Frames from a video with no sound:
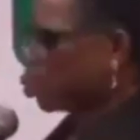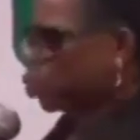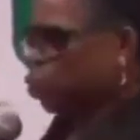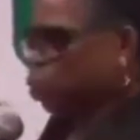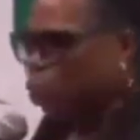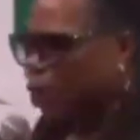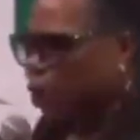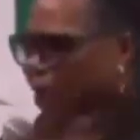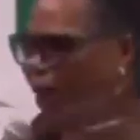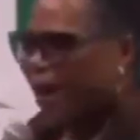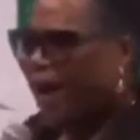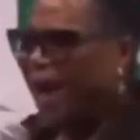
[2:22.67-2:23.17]
who
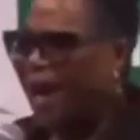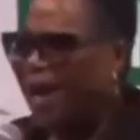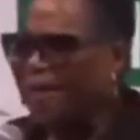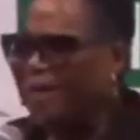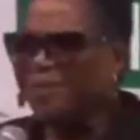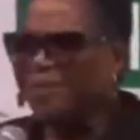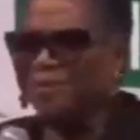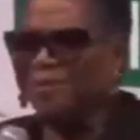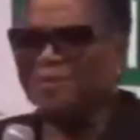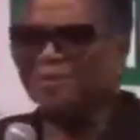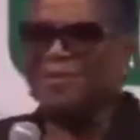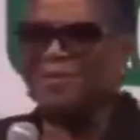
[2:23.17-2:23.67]
took
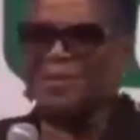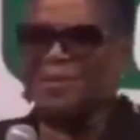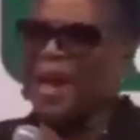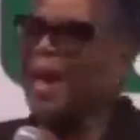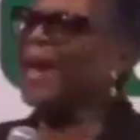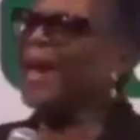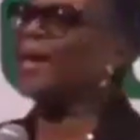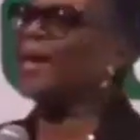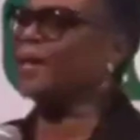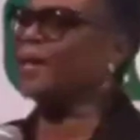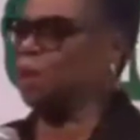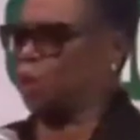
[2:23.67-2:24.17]

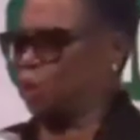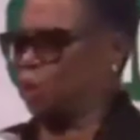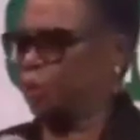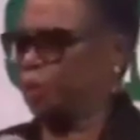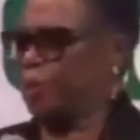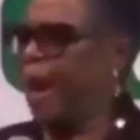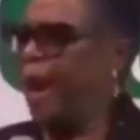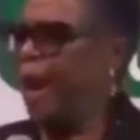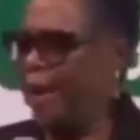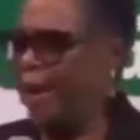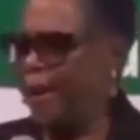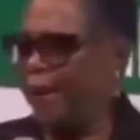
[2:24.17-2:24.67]
days
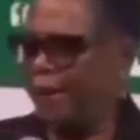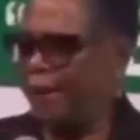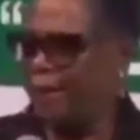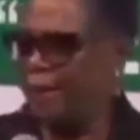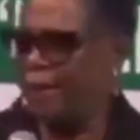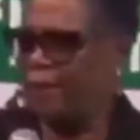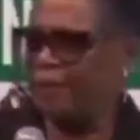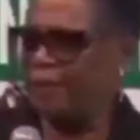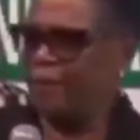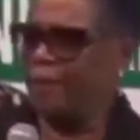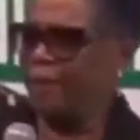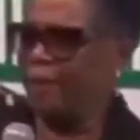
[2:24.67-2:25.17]
to
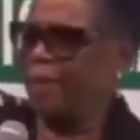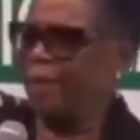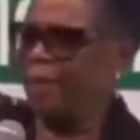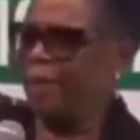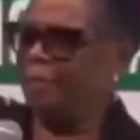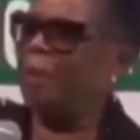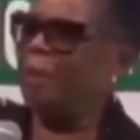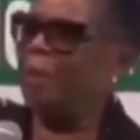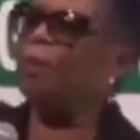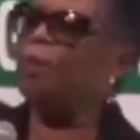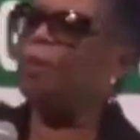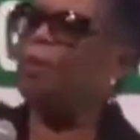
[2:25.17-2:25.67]
die.
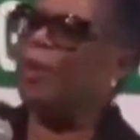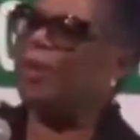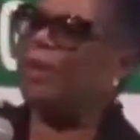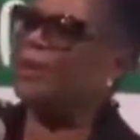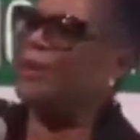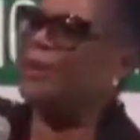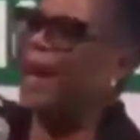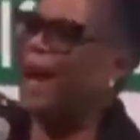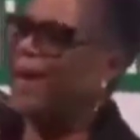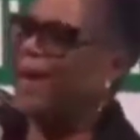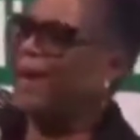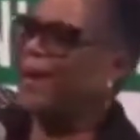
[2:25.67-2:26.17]
People were
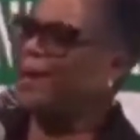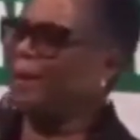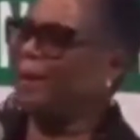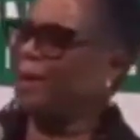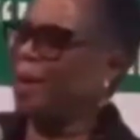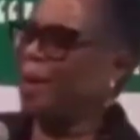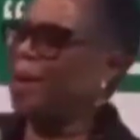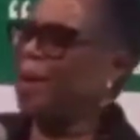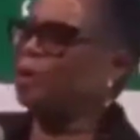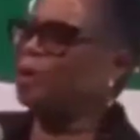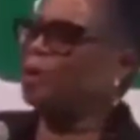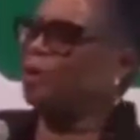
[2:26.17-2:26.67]

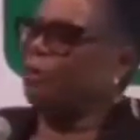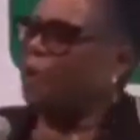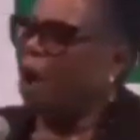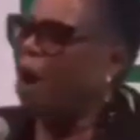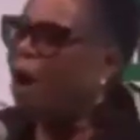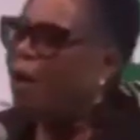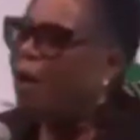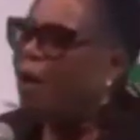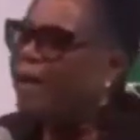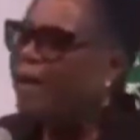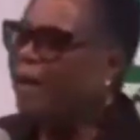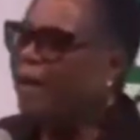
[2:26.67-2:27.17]
dying out of
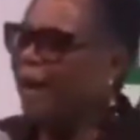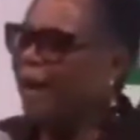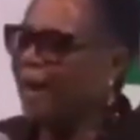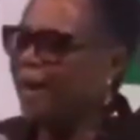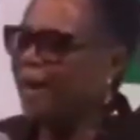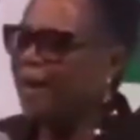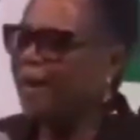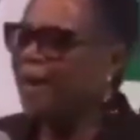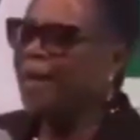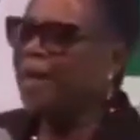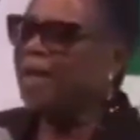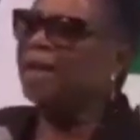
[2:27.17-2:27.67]
hunger.
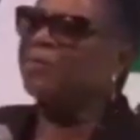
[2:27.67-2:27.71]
